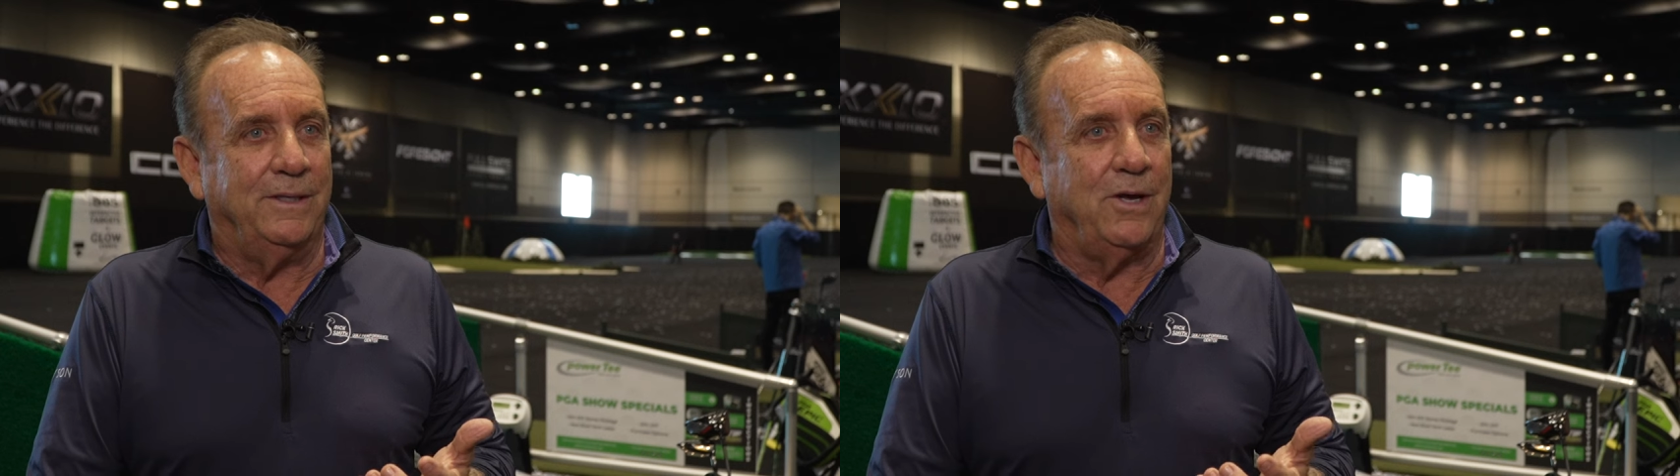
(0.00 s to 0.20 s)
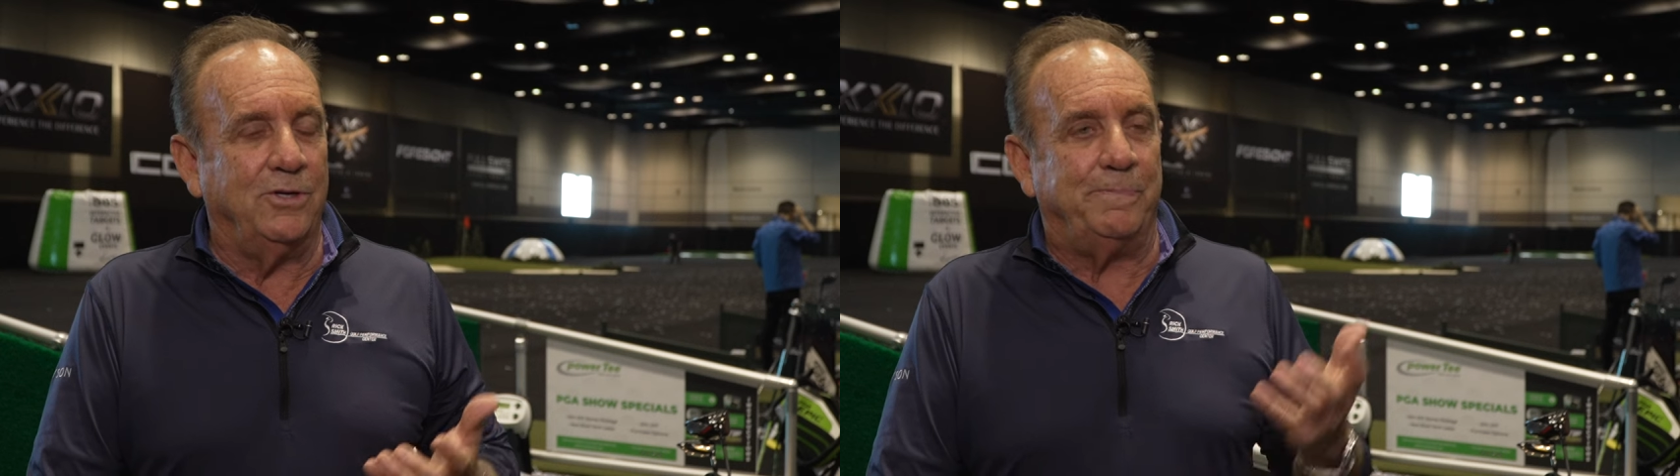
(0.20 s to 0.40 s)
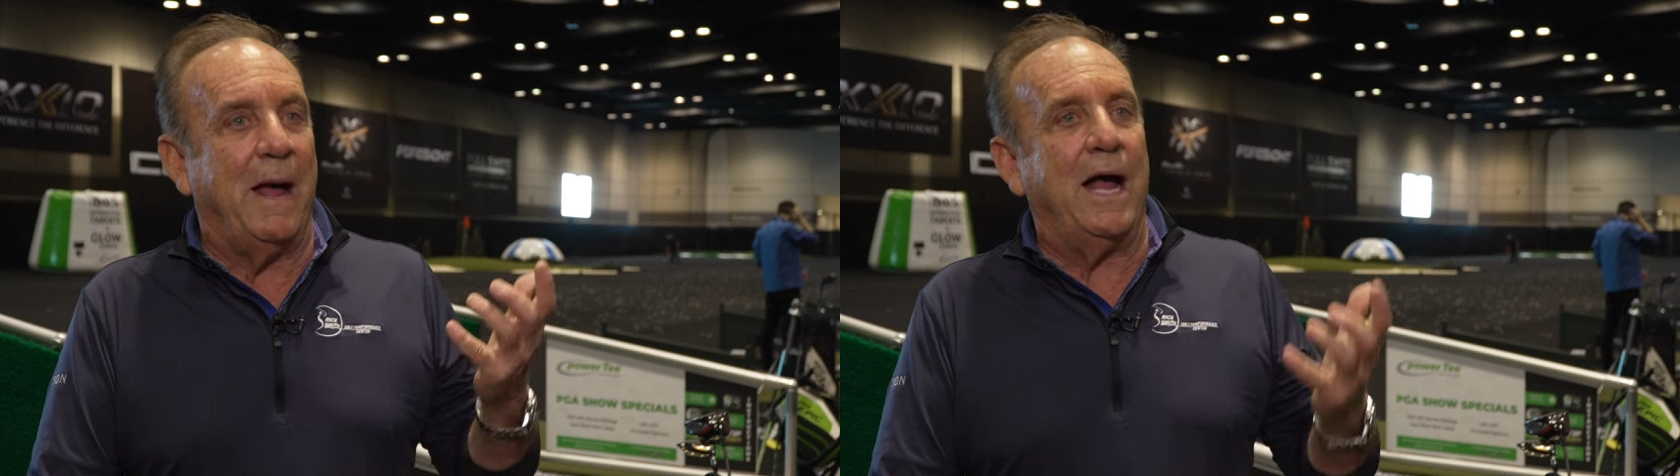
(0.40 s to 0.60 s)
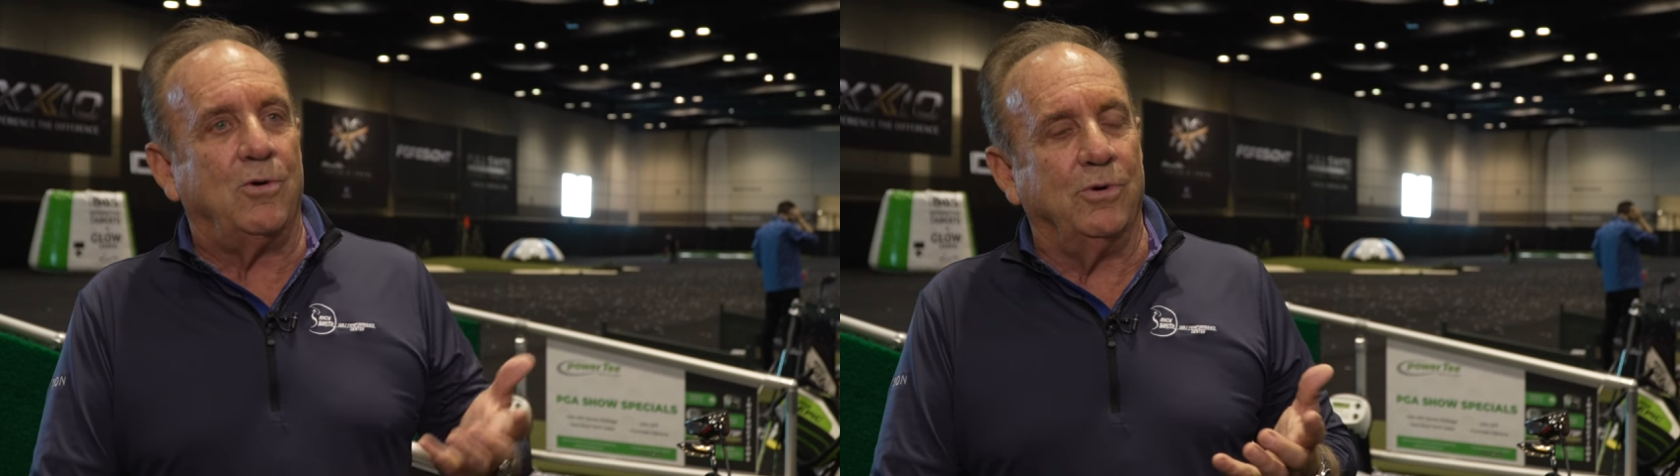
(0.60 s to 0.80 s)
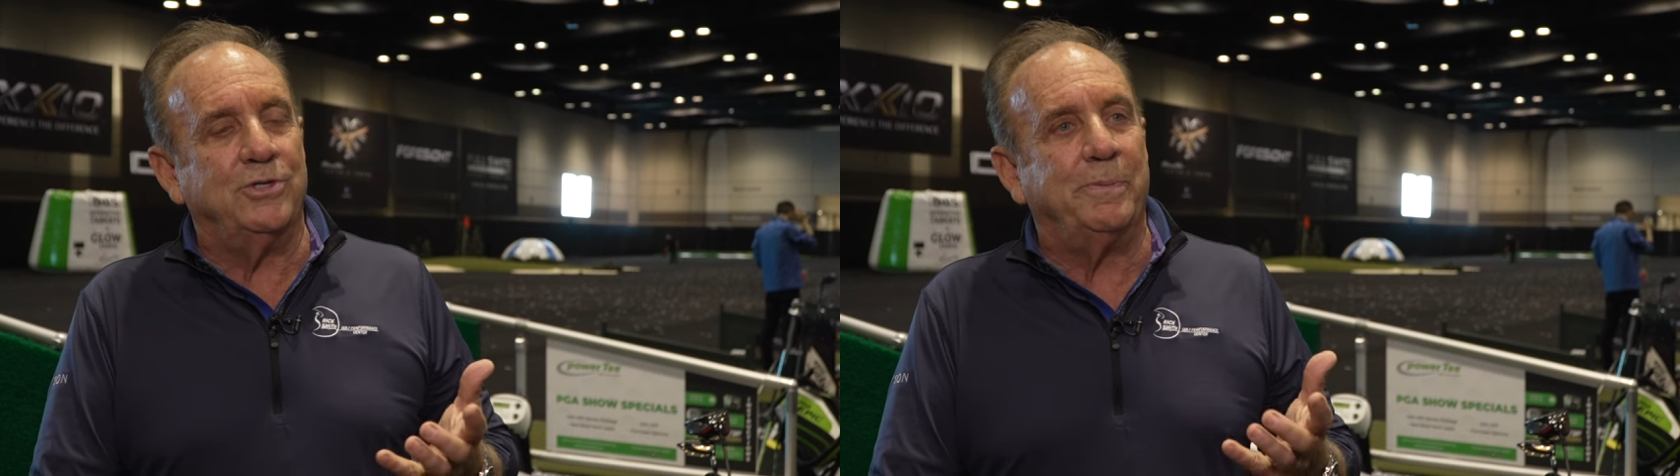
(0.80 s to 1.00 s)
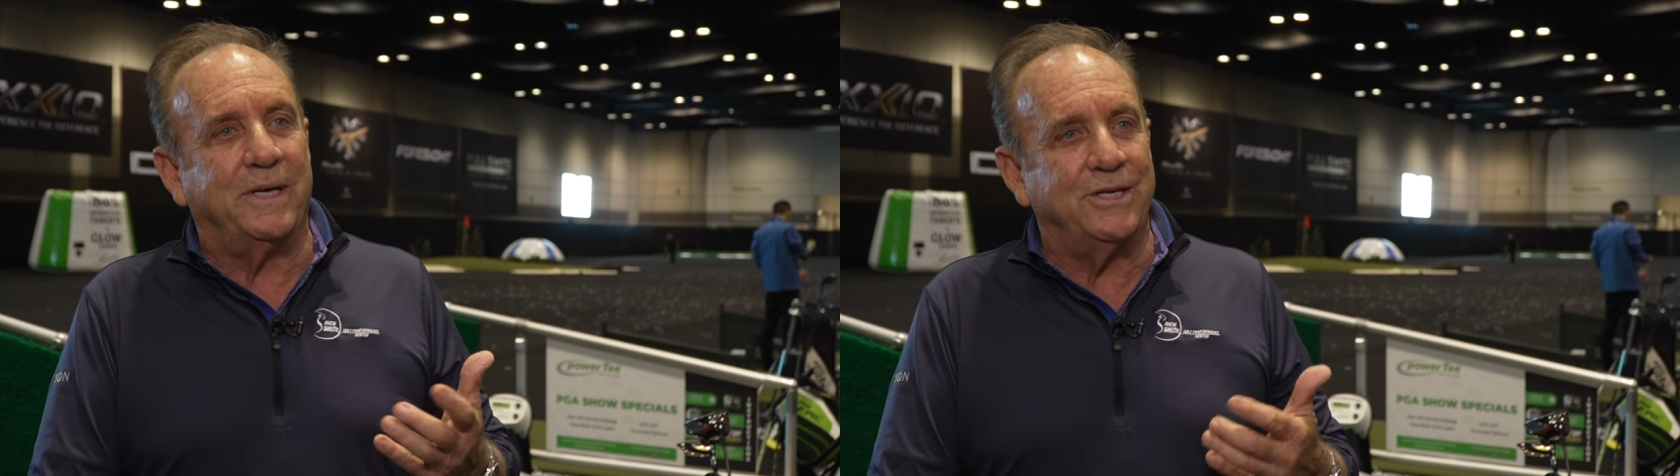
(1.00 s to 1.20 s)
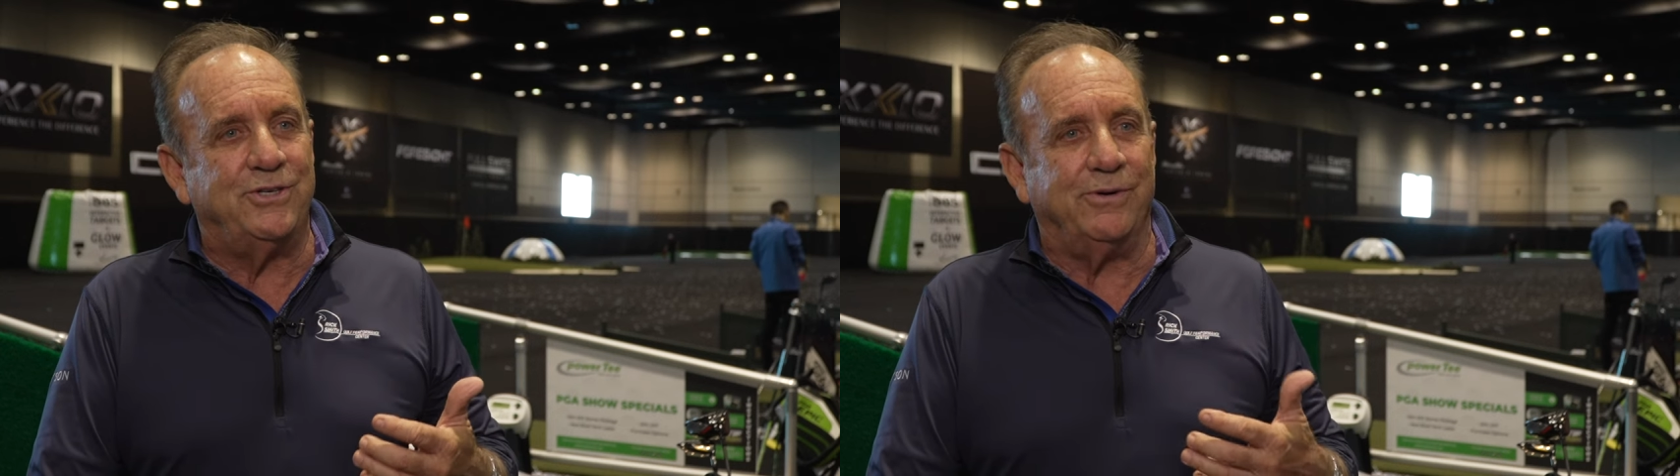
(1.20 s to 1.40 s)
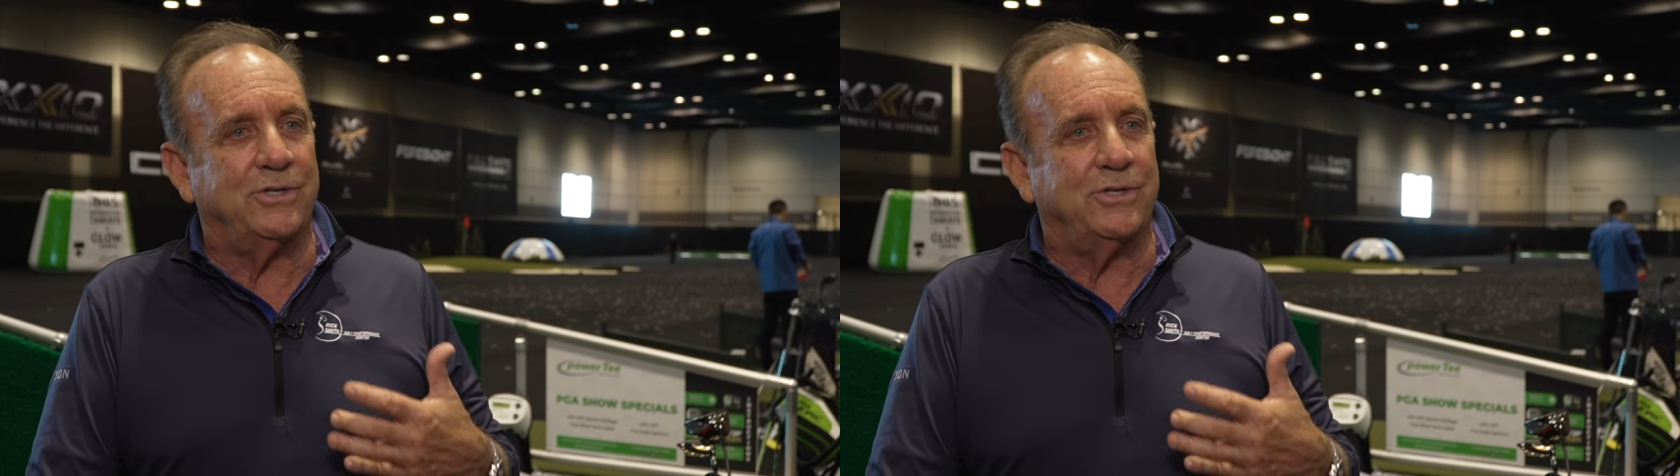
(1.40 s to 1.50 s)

goes backwards because you're